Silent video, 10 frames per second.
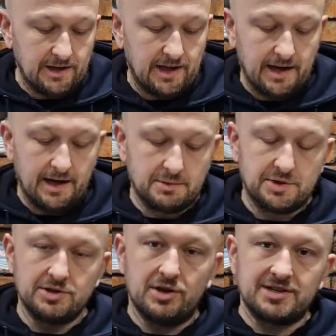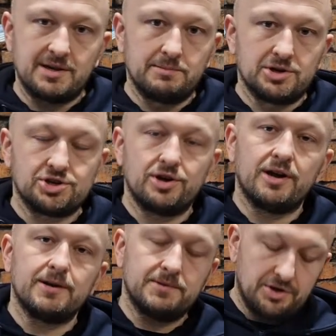So it's not a simple
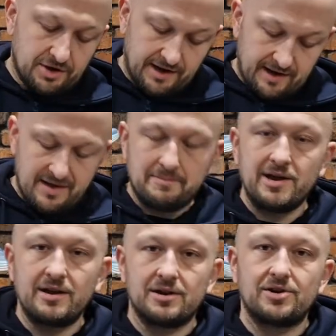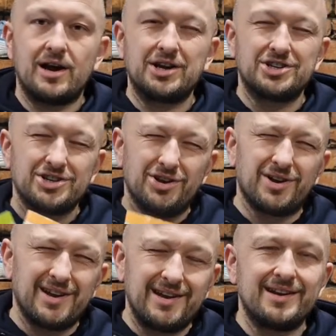sugar. You're not going to get that peak and a crash. It's a lot
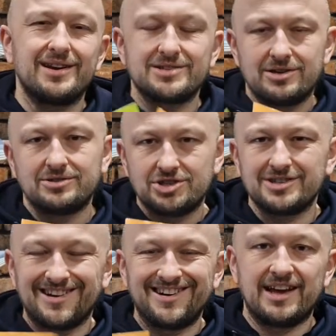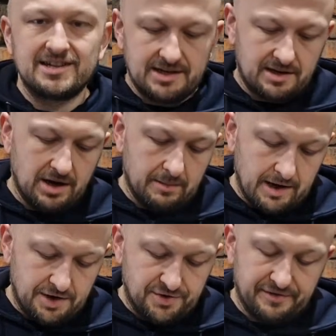cleaner. It's just a nicer
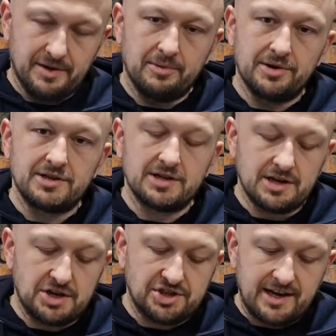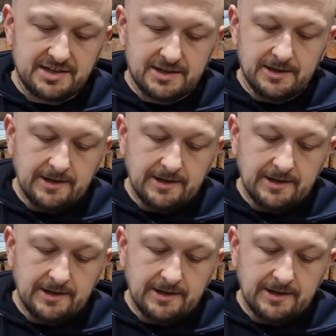carbohydrate for your body to digest.